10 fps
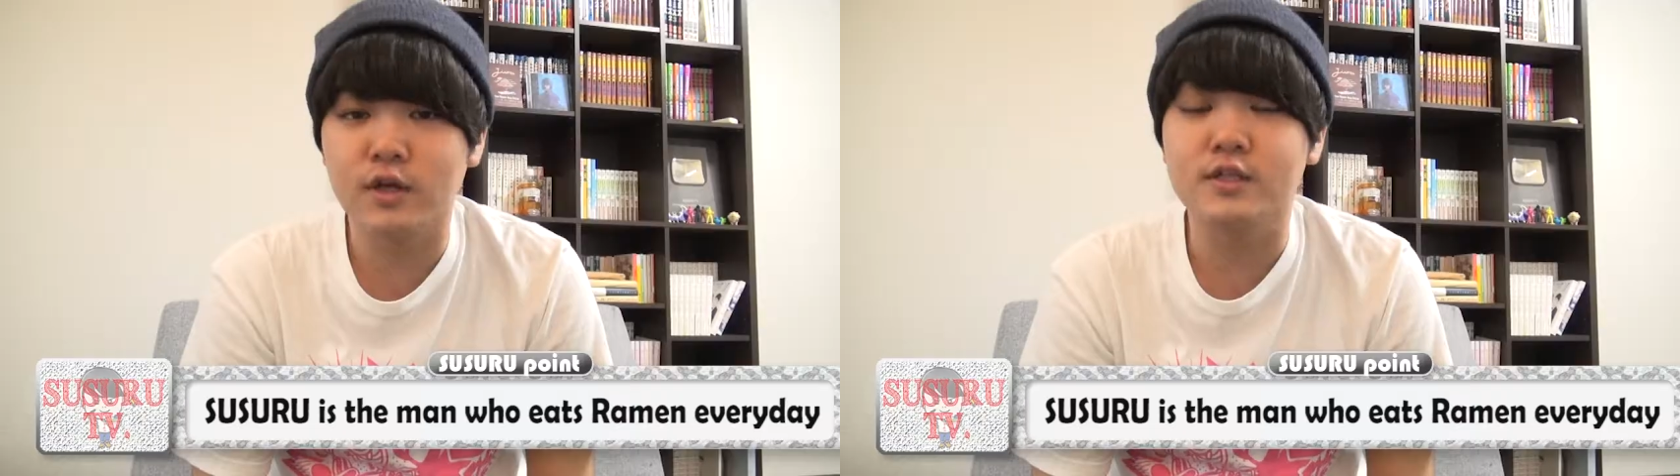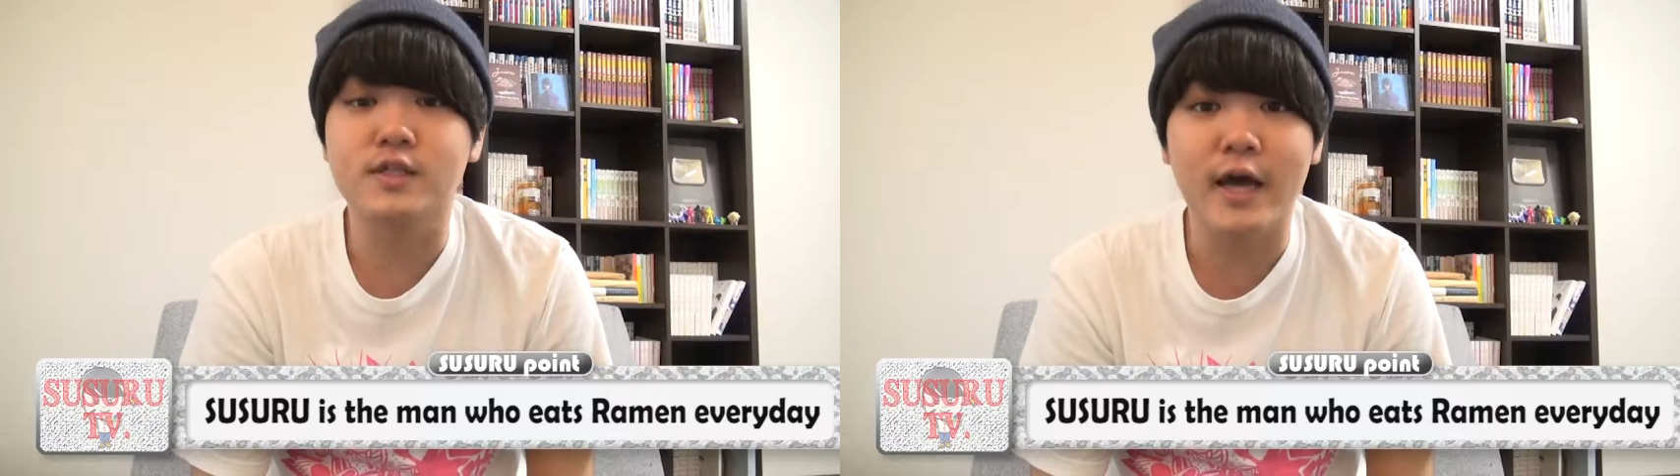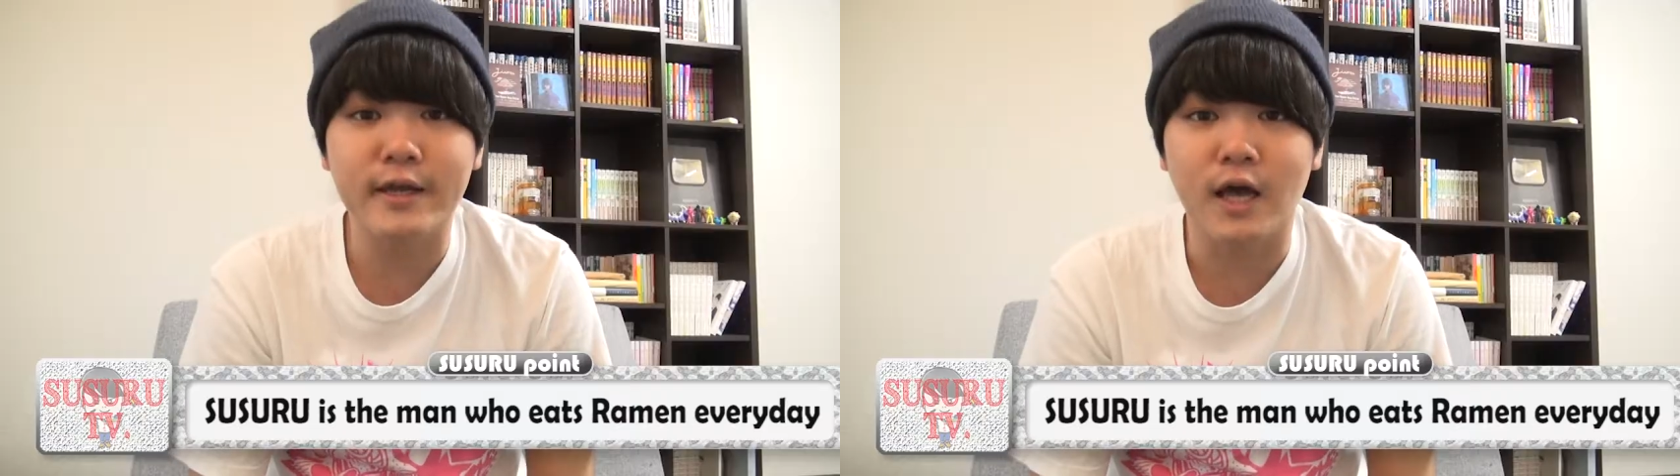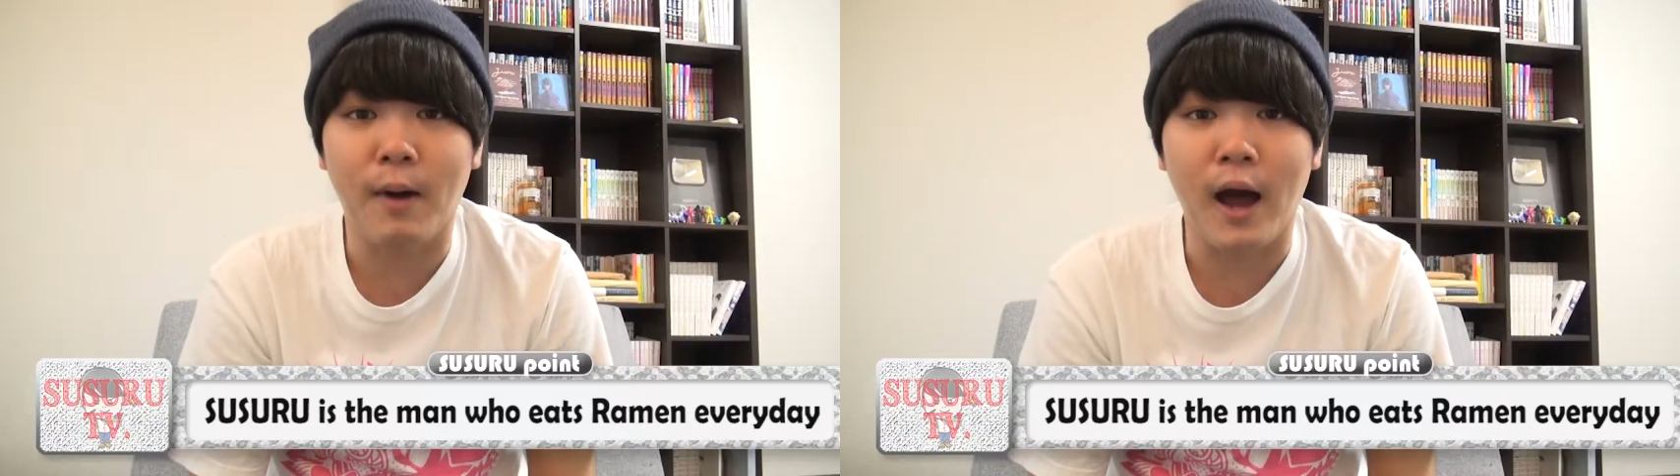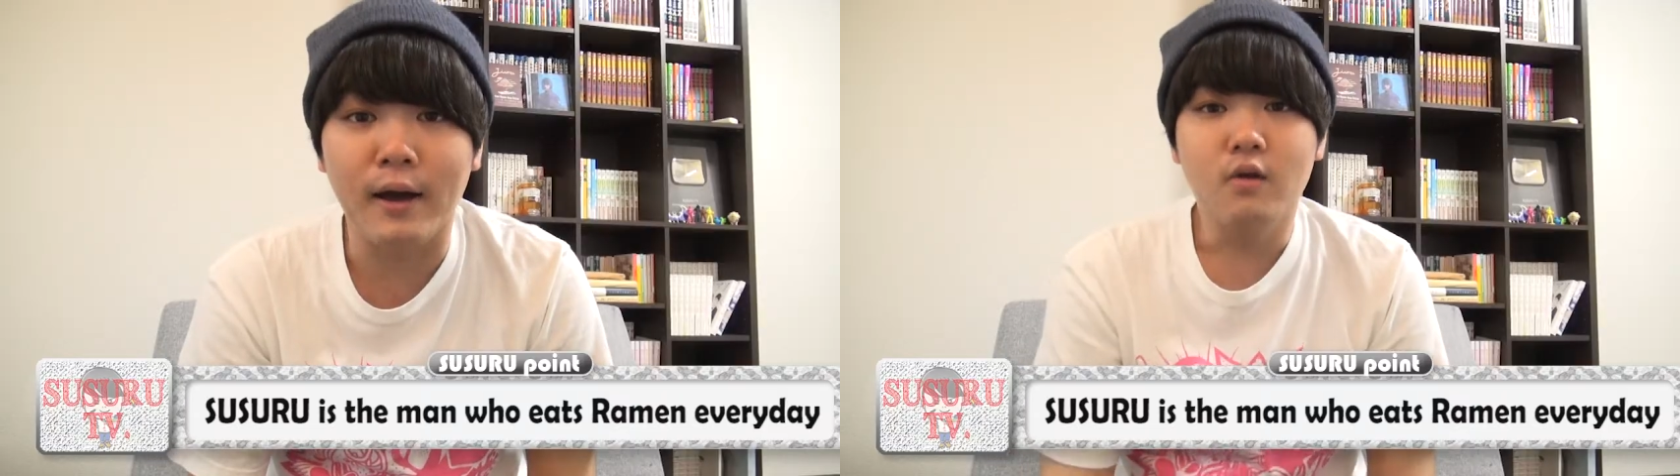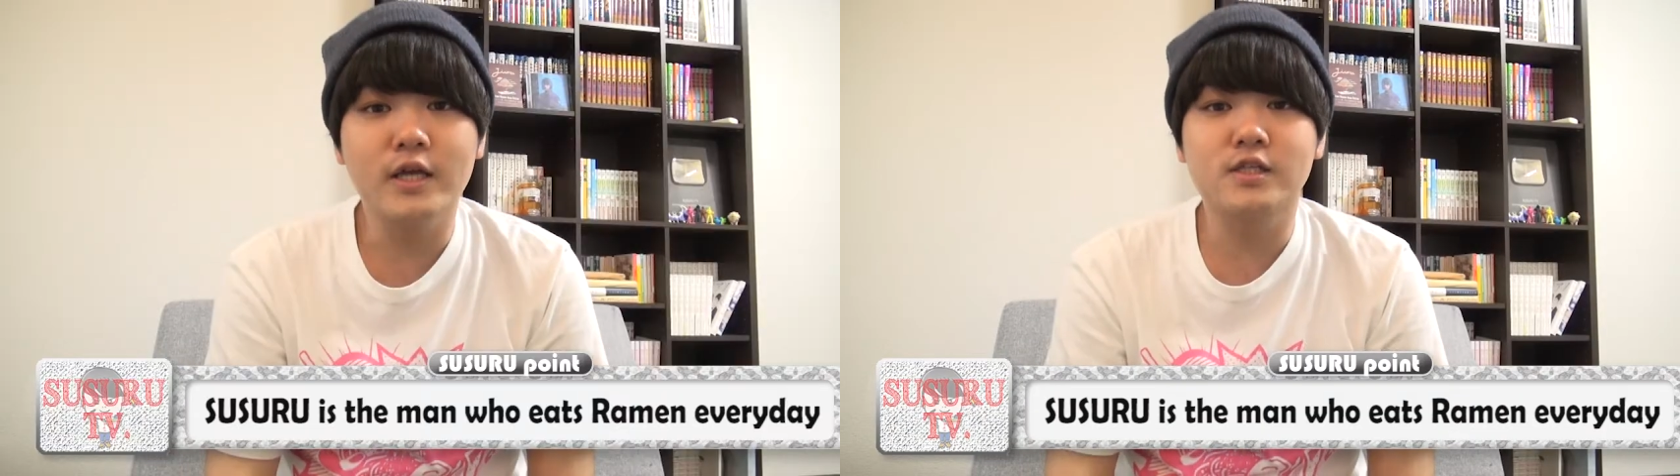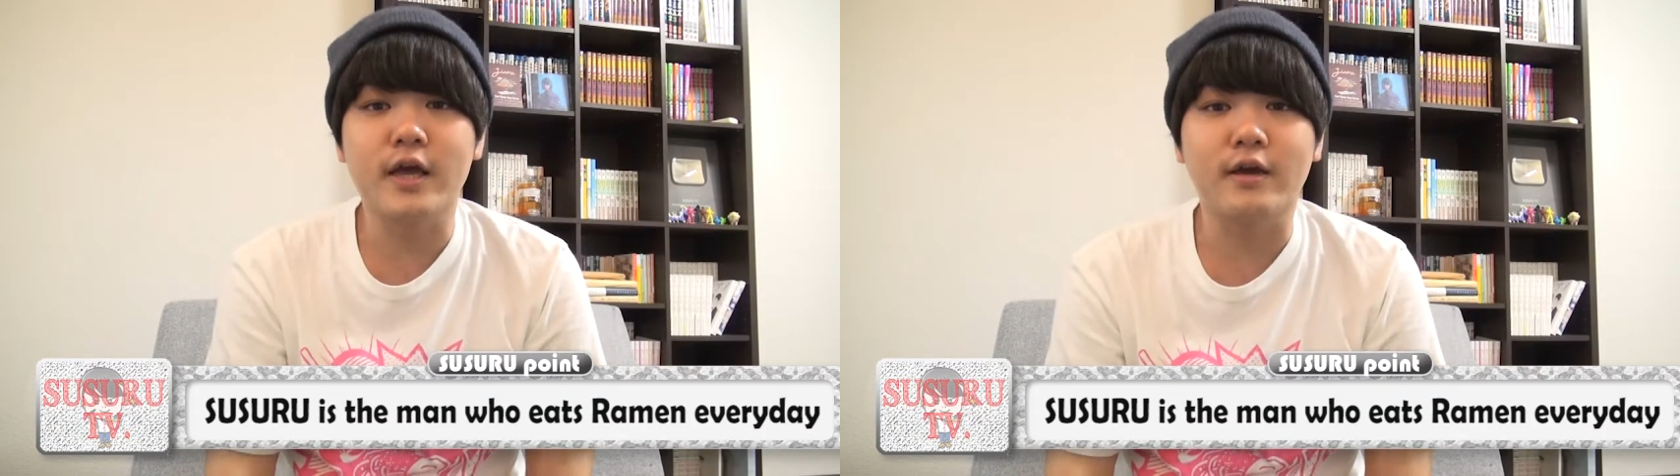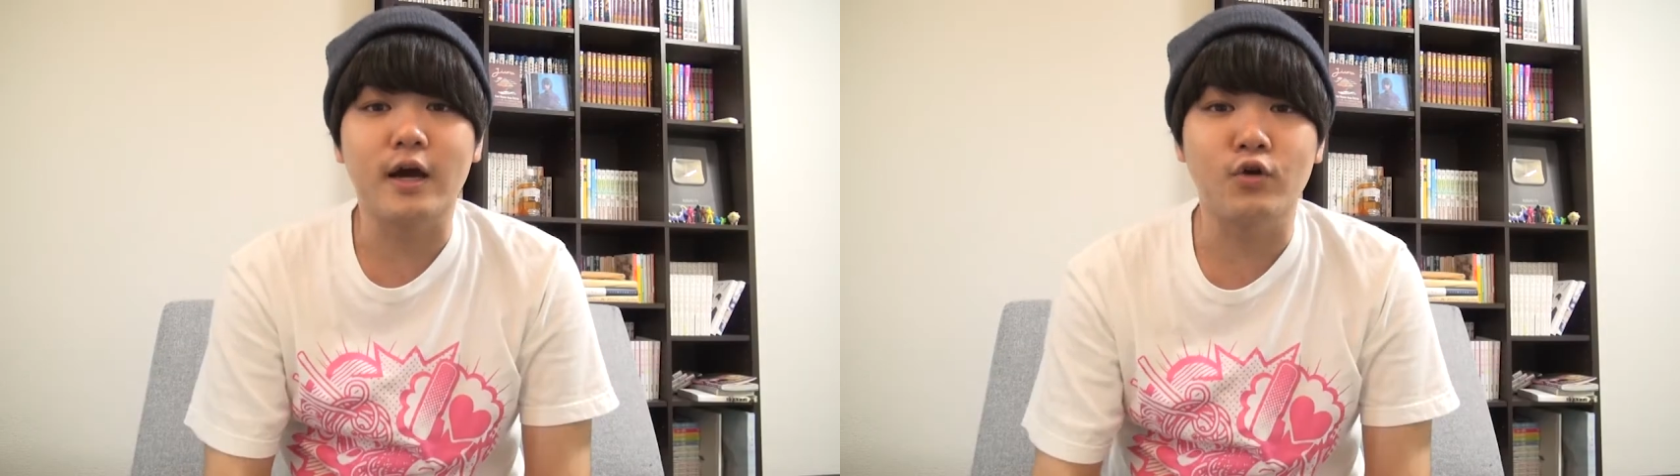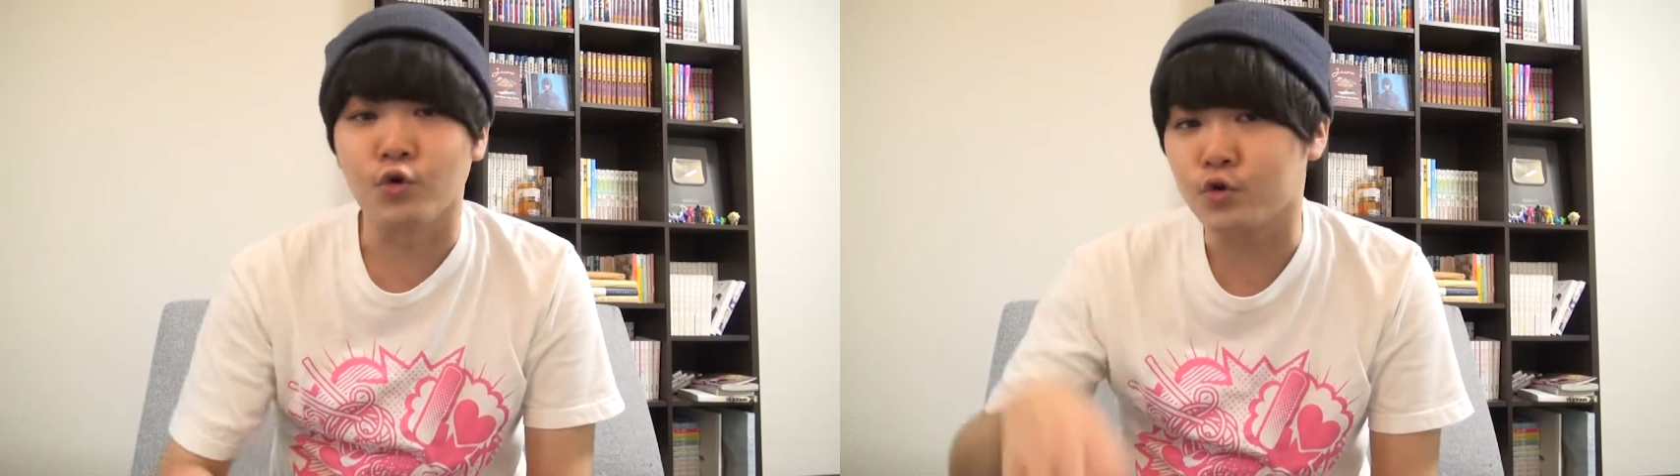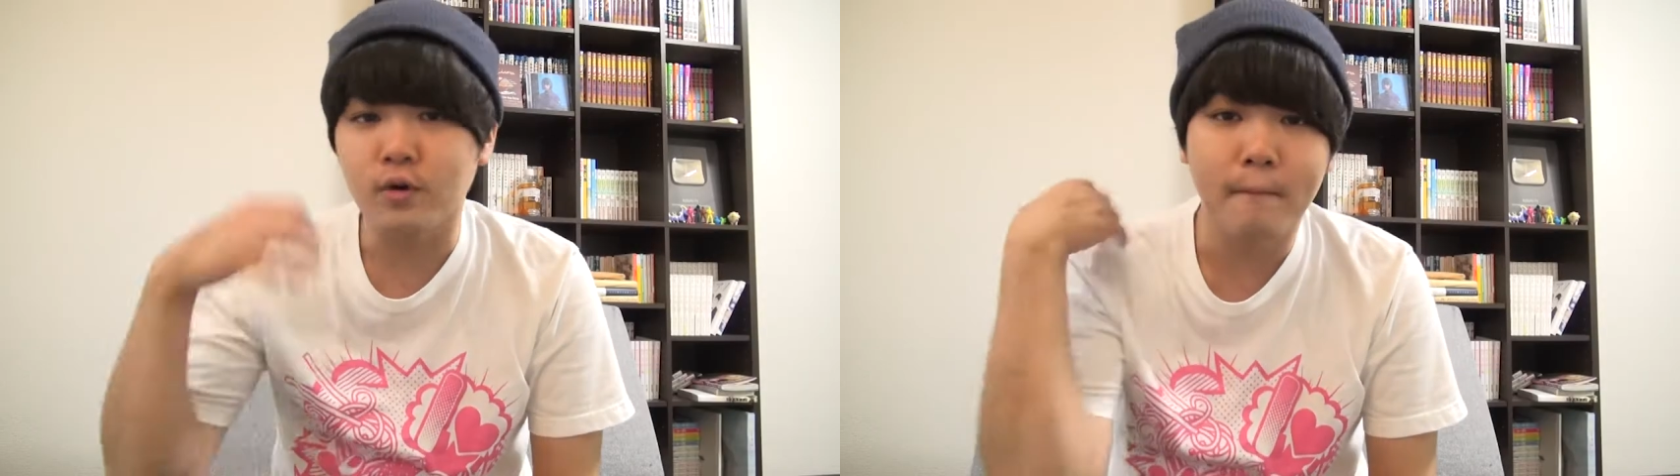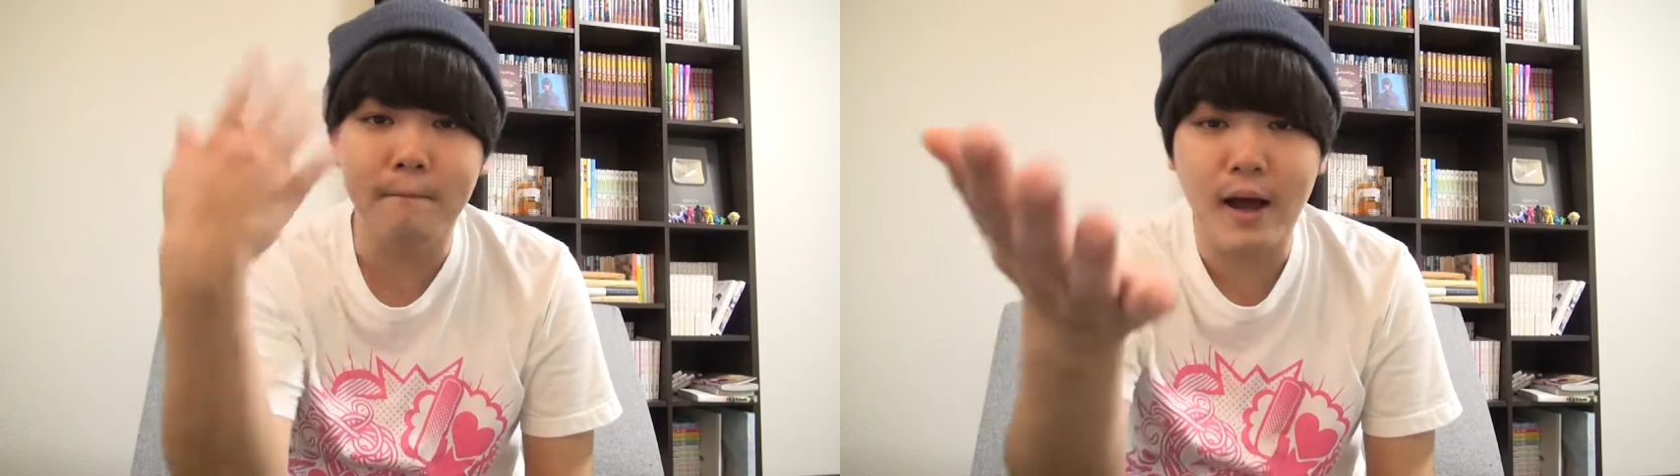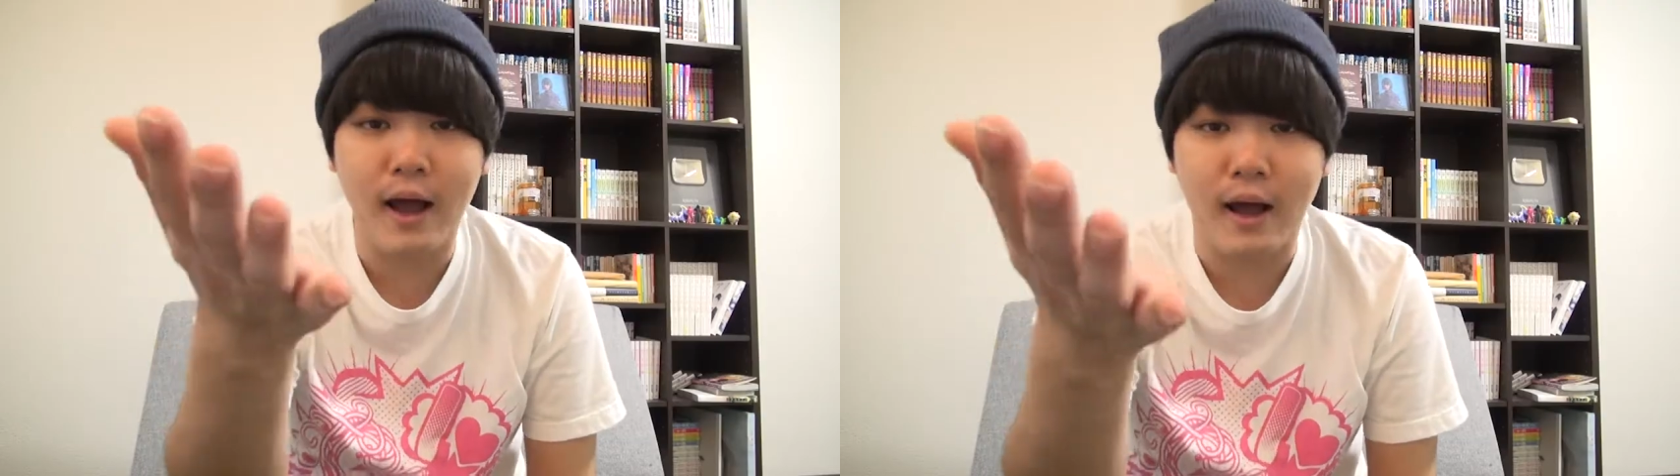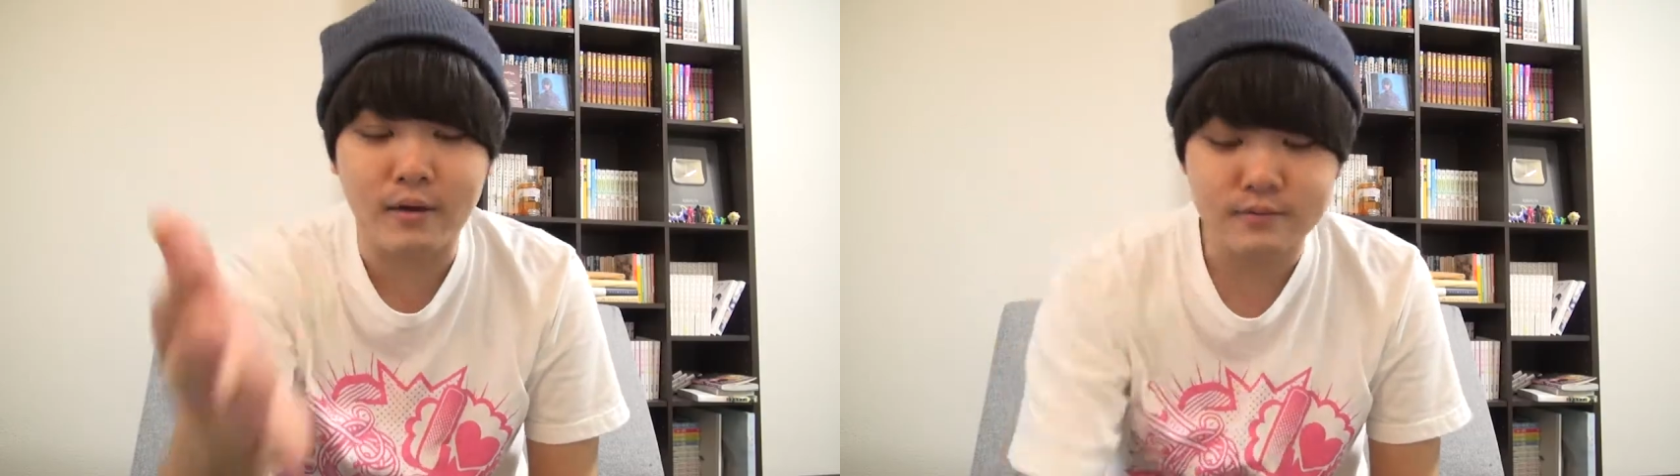in Saitama. Let's take a look. Bam!